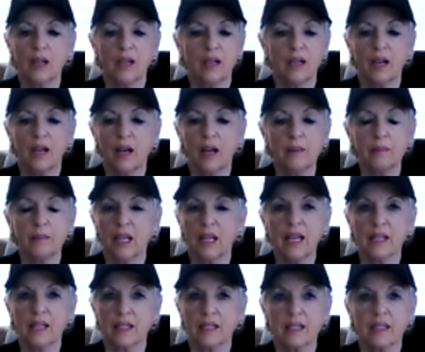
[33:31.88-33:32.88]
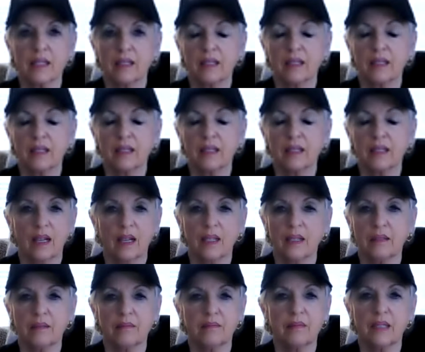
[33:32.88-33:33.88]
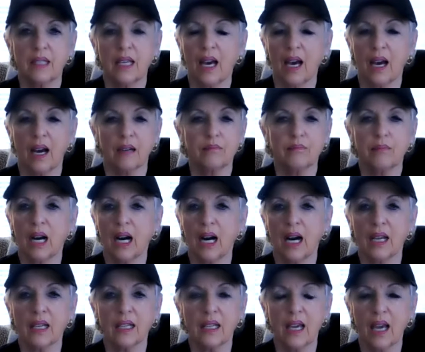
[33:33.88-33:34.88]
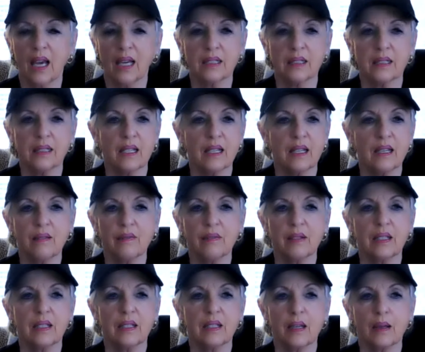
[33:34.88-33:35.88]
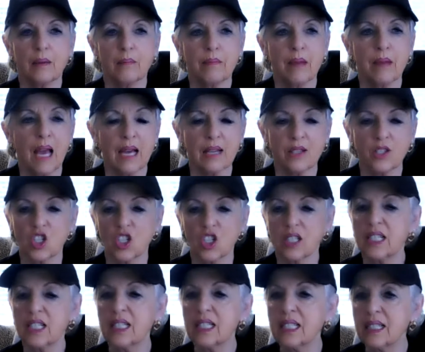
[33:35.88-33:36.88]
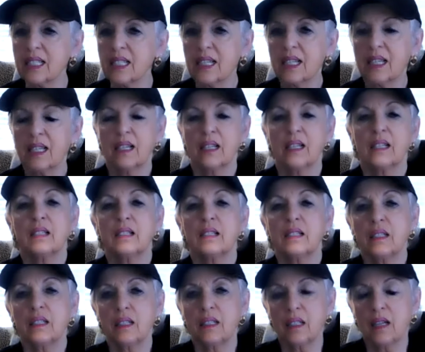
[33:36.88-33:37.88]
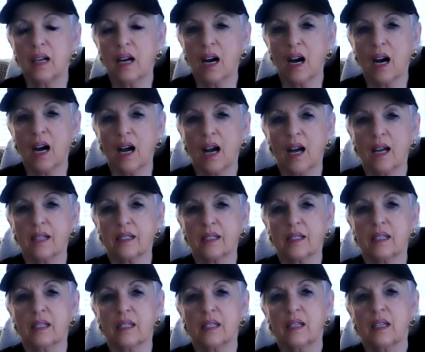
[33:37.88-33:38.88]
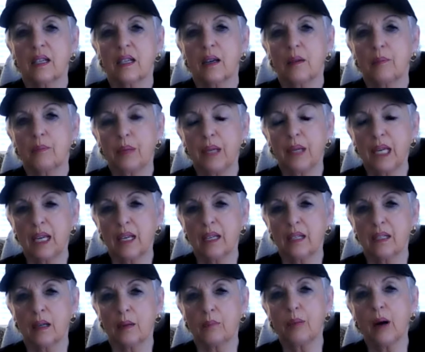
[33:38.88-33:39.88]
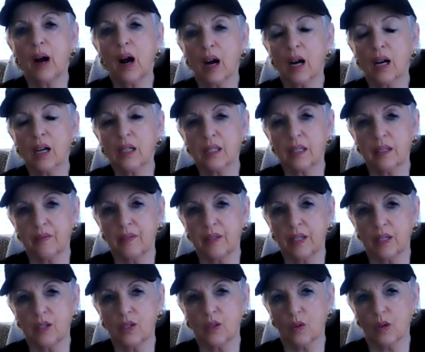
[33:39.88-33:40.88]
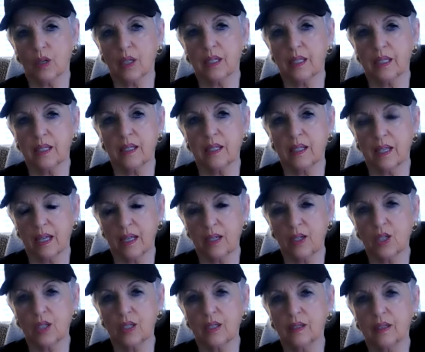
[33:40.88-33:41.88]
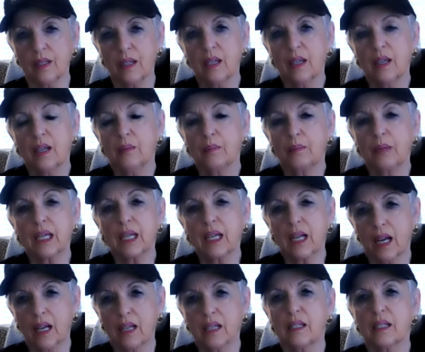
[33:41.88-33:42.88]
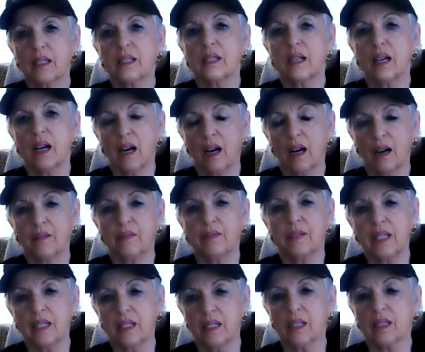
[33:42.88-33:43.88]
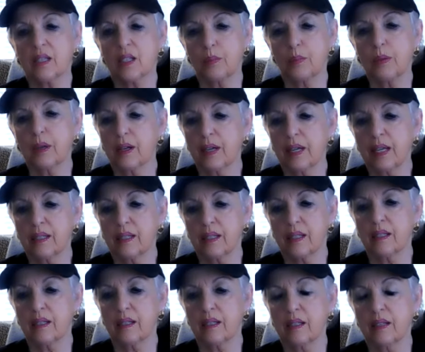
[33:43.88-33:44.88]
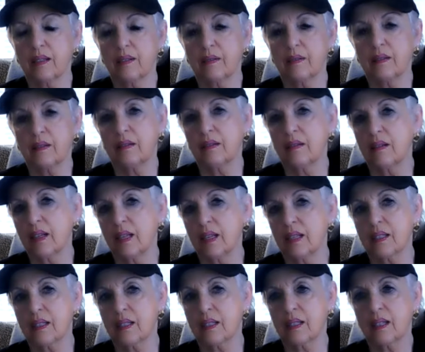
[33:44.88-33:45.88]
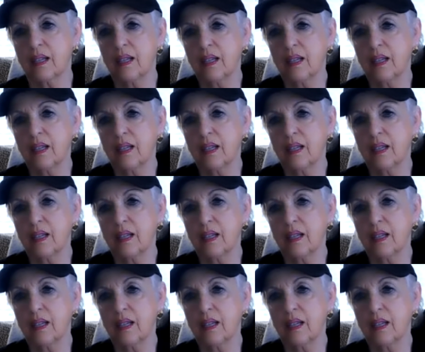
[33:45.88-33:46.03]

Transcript: I'm blessed. I can't even imagine not being a part of this organization because of these experiences. And it's